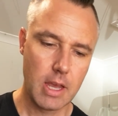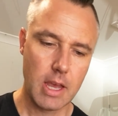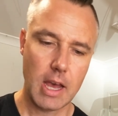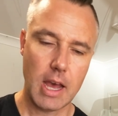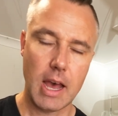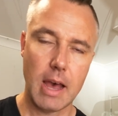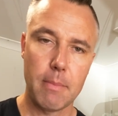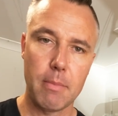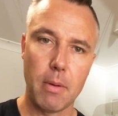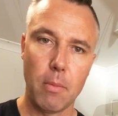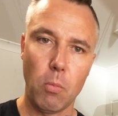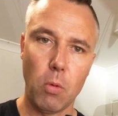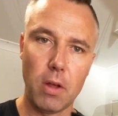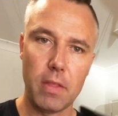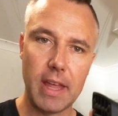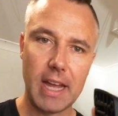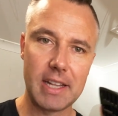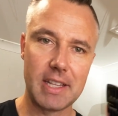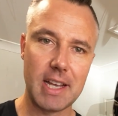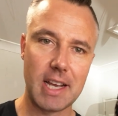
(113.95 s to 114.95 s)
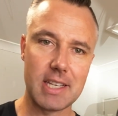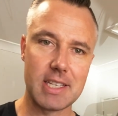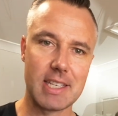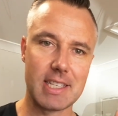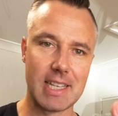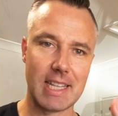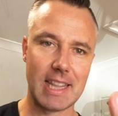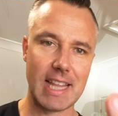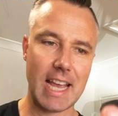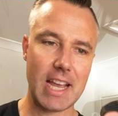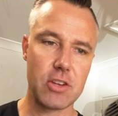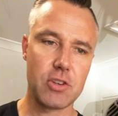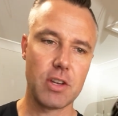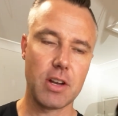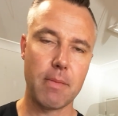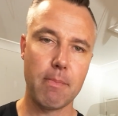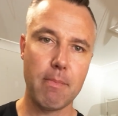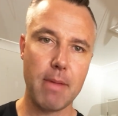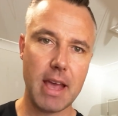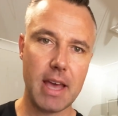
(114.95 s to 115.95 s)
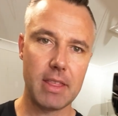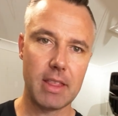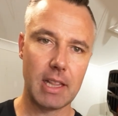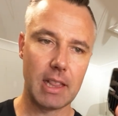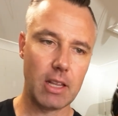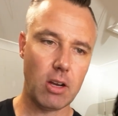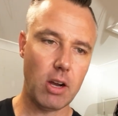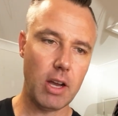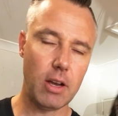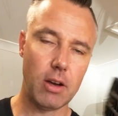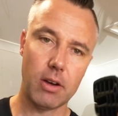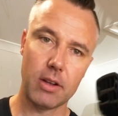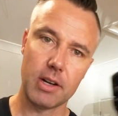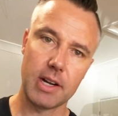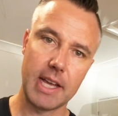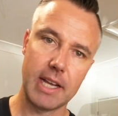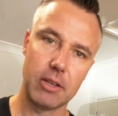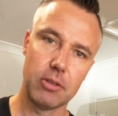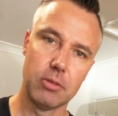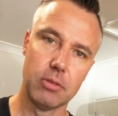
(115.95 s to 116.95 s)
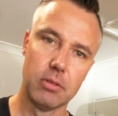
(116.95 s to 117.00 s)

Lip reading: But what that does is allows you to mount the light on an angle.